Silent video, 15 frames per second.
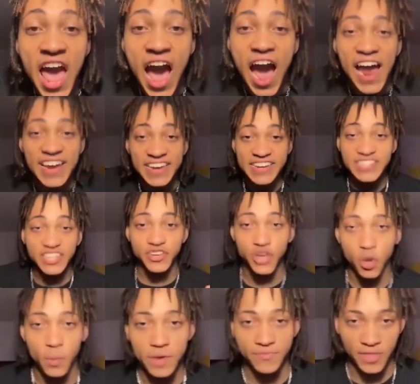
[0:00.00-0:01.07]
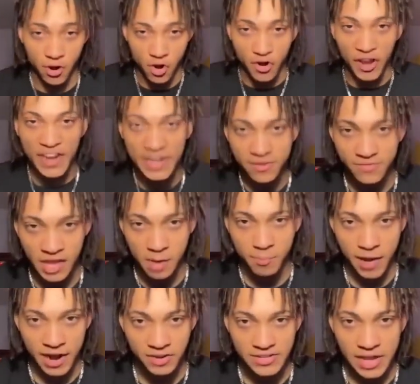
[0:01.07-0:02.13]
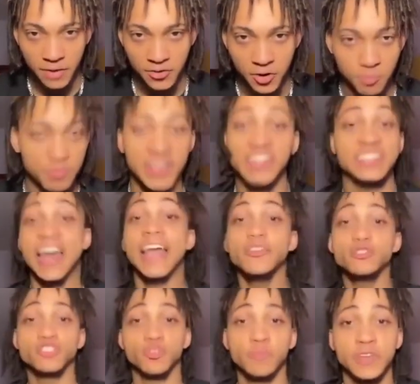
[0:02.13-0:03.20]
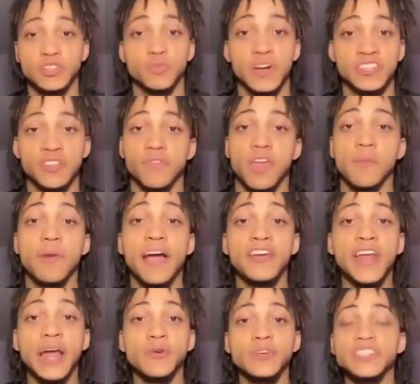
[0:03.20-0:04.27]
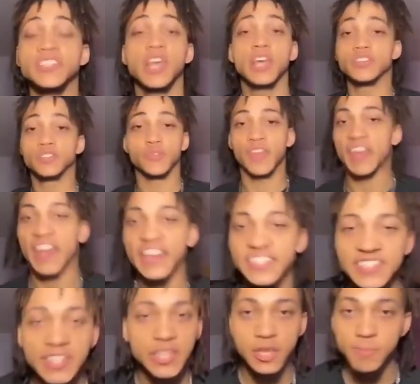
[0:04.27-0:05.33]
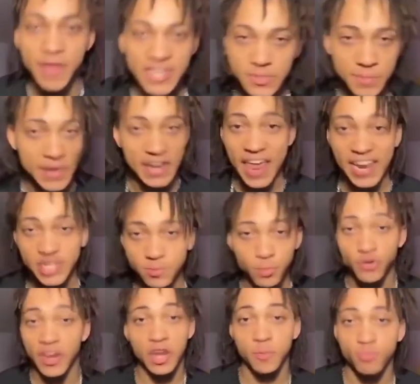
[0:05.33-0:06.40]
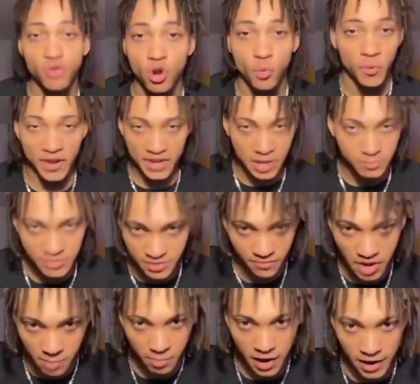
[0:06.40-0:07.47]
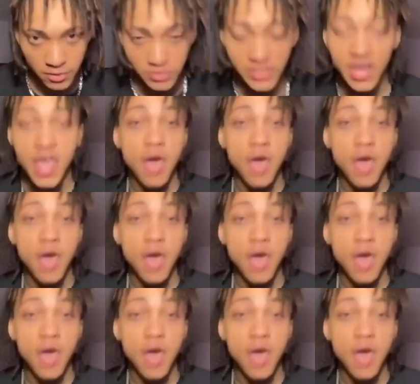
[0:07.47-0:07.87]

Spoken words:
I need to know if there are any vampires out there, because I used to binge watch the Vampire Diaries, so that instantly makes me an expert and a pro when it comes to vampires.